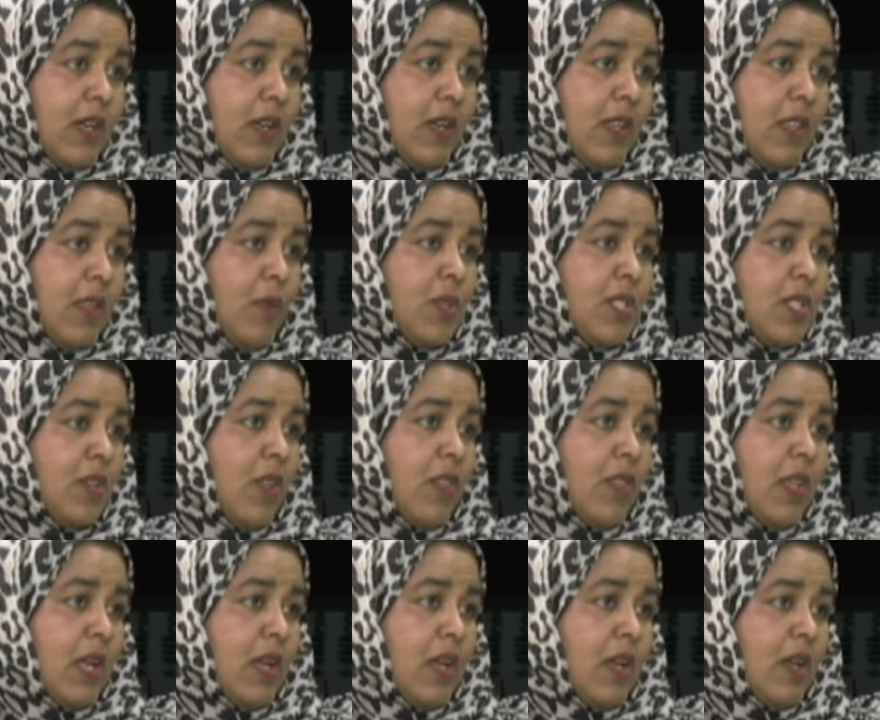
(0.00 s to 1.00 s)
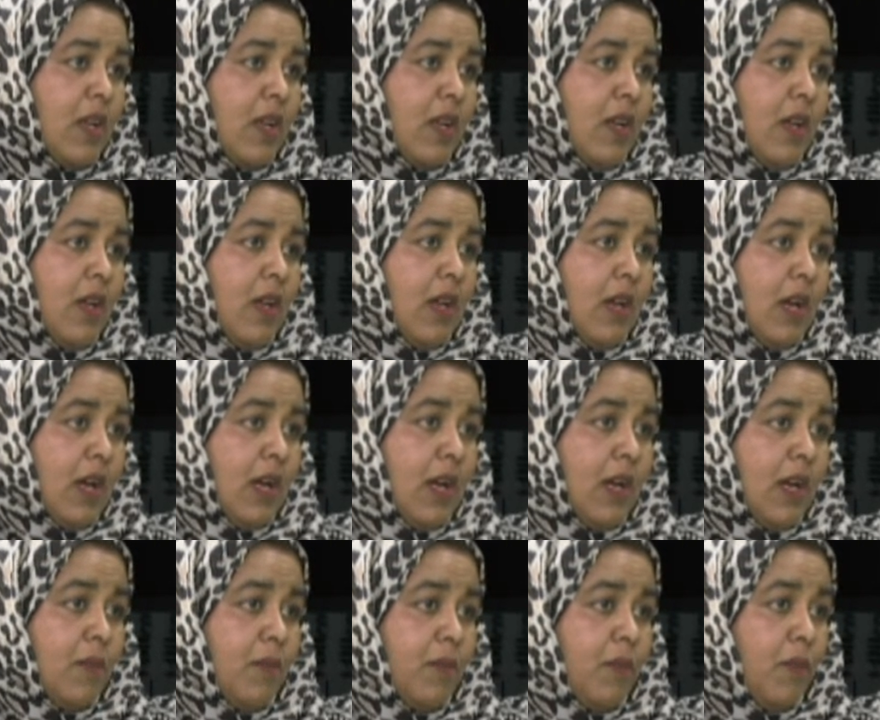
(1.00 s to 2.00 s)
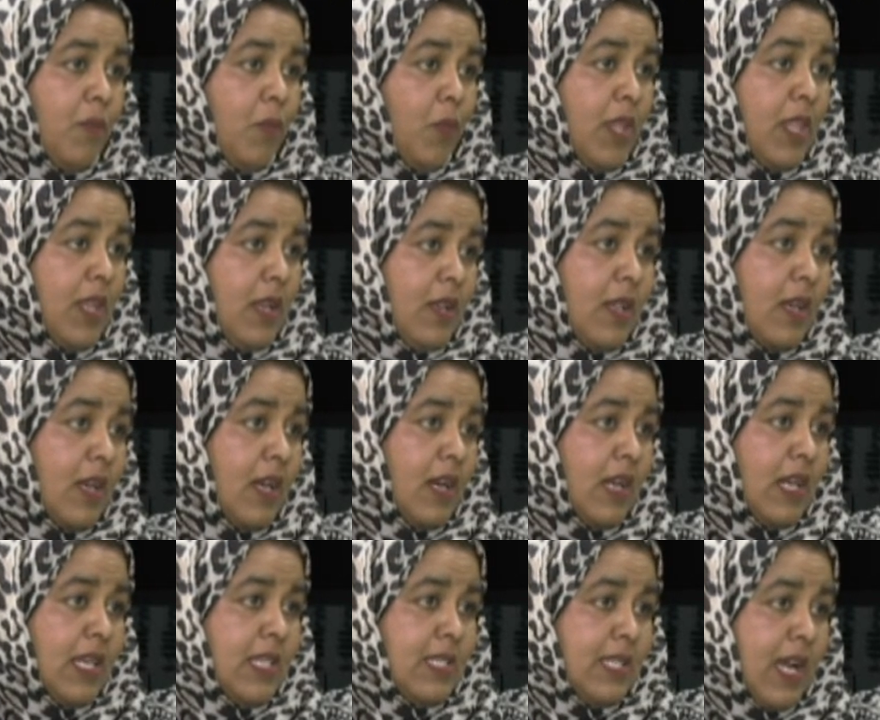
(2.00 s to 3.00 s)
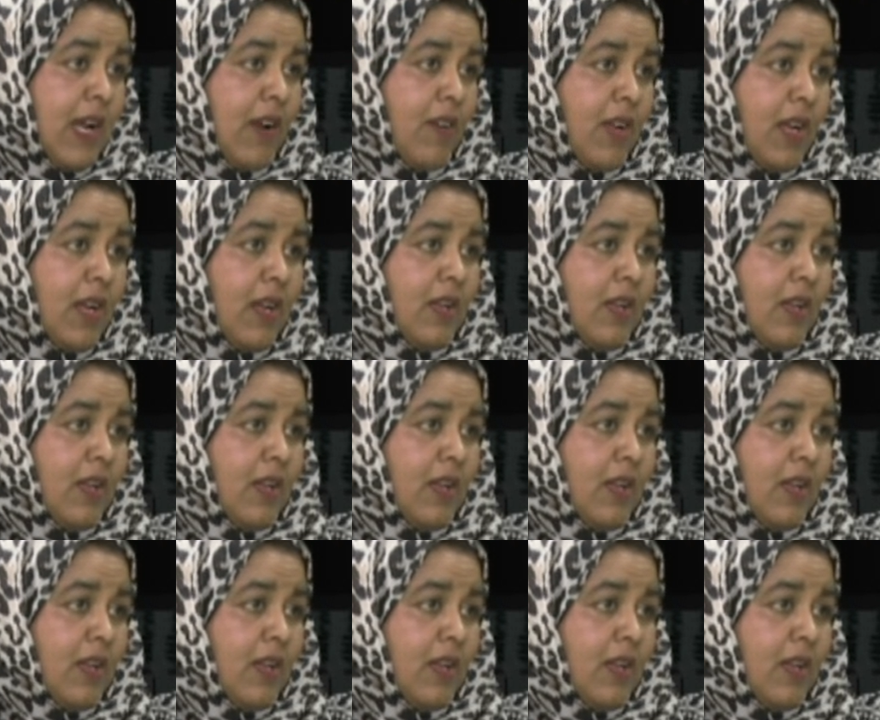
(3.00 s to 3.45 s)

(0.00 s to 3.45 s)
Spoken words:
There was nothing within the Kirklees area.